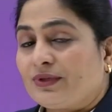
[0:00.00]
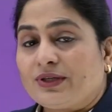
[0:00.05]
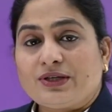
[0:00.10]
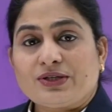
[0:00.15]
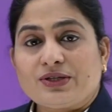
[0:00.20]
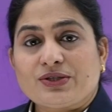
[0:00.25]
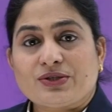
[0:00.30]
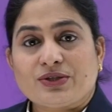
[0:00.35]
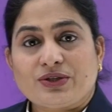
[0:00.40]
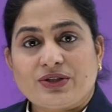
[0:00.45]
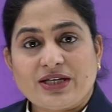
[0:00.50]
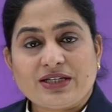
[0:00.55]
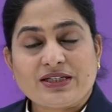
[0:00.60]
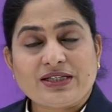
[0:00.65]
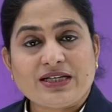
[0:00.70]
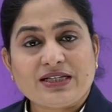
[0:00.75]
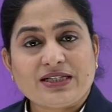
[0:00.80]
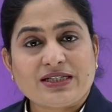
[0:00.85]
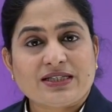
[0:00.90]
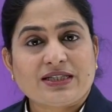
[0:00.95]
So this
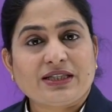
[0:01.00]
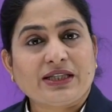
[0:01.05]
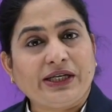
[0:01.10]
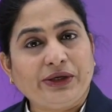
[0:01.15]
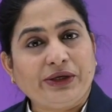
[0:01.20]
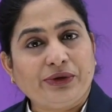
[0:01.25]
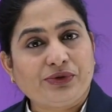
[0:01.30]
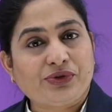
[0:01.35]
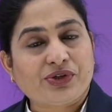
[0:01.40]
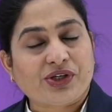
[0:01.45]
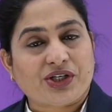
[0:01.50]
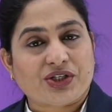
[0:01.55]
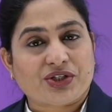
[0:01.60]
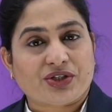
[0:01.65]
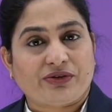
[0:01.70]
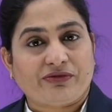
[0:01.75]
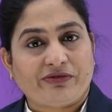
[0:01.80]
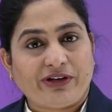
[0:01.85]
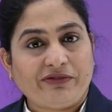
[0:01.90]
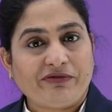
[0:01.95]
is the
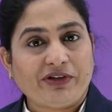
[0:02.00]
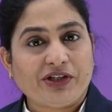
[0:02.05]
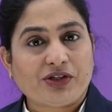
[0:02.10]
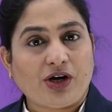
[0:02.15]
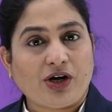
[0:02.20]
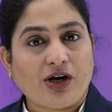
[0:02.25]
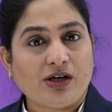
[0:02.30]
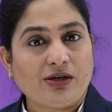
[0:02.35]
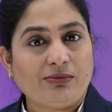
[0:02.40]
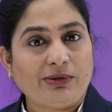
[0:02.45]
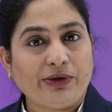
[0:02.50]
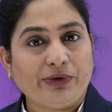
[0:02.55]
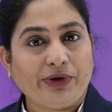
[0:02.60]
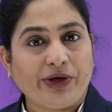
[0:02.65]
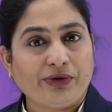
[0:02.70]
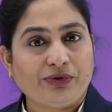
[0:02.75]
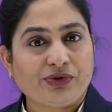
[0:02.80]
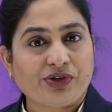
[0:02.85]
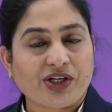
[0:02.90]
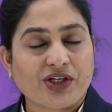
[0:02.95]
nutrition. When we talk about
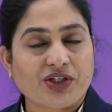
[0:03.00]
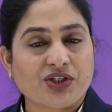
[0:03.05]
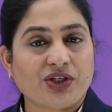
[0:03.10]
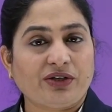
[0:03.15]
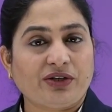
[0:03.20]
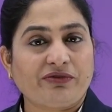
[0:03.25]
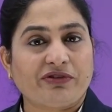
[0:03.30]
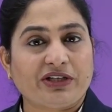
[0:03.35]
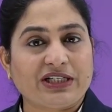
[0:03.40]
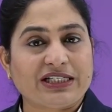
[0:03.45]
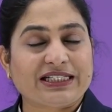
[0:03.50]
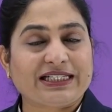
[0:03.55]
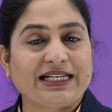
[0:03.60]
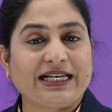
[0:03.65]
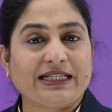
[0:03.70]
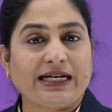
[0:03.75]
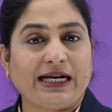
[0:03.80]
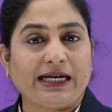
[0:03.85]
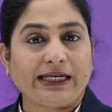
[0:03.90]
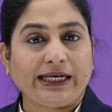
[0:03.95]
nutrition, we say
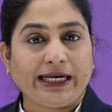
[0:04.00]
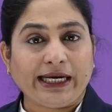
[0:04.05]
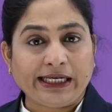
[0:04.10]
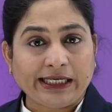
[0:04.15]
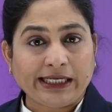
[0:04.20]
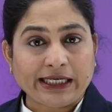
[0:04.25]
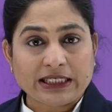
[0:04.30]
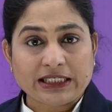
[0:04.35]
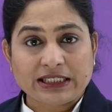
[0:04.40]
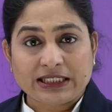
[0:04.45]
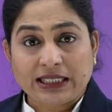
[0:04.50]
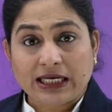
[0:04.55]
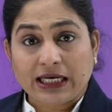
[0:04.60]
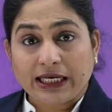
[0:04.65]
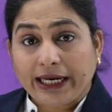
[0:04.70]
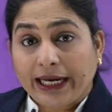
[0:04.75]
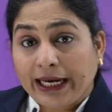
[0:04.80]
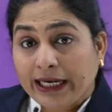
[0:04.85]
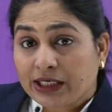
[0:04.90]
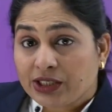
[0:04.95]
that it is the
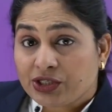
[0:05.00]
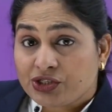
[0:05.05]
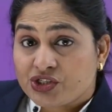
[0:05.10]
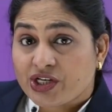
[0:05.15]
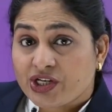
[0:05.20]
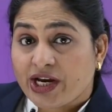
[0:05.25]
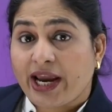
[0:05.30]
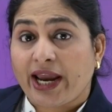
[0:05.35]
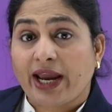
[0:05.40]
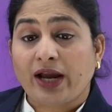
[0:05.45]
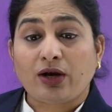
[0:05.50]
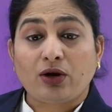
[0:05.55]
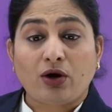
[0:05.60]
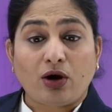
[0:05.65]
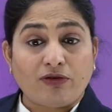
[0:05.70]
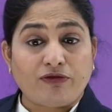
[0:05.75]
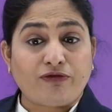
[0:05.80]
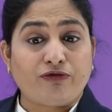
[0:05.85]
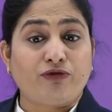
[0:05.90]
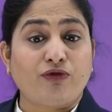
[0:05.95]
intake
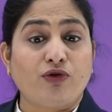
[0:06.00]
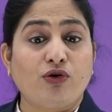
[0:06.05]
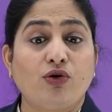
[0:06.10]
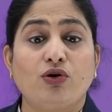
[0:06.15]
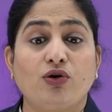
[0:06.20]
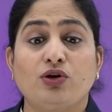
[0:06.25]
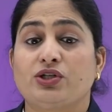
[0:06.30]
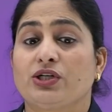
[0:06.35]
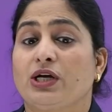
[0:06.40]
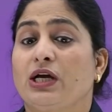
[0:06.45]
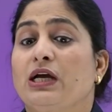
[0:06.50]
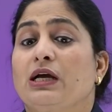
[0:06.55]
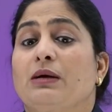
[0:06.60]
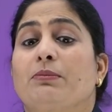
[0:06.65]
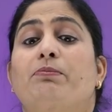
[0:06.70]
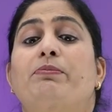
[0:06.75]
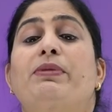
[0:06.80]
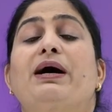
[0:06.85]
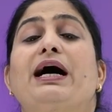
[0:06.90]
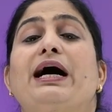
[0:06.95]
of food
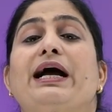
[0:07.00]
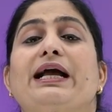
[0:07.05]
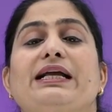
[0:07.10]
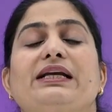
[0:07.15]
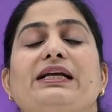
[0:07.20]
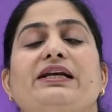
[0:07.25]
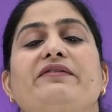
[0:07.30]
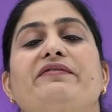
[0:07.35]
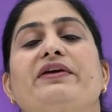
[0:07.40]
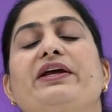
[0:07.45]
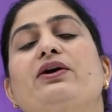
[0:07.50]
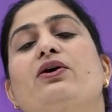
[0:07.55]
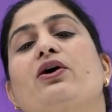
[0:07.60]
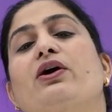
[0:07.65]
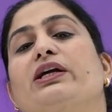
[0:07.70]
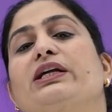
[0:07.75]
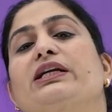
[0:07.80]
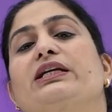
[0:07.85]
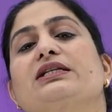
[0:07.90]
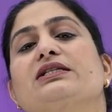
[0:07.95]
by living
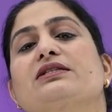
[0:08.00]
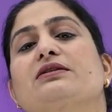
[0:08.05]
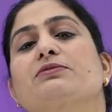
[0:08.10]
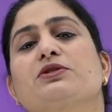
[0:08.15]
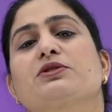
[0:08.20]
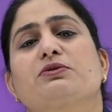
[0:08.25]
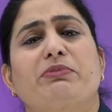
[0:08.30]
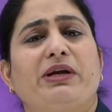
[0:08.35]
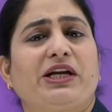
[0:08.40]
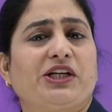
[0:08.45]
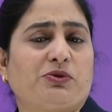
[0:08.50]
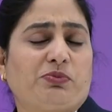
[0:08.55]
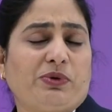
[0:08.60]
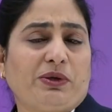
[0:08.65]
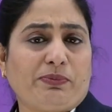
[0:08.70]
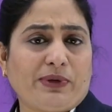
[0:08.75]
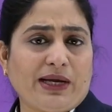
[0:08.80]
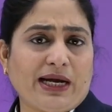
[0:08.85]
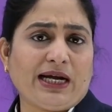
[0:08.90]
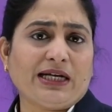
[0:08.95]
organisms, may it be
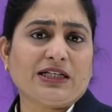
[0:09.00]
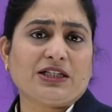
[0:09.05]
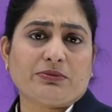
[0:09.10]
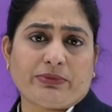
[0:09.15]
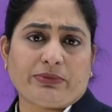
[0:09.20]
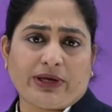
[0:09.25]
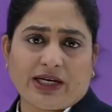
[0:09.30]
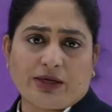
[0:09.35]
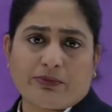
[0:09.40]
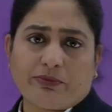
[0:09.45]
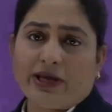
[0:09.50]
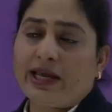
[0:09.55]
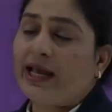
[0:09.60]
plants, may it be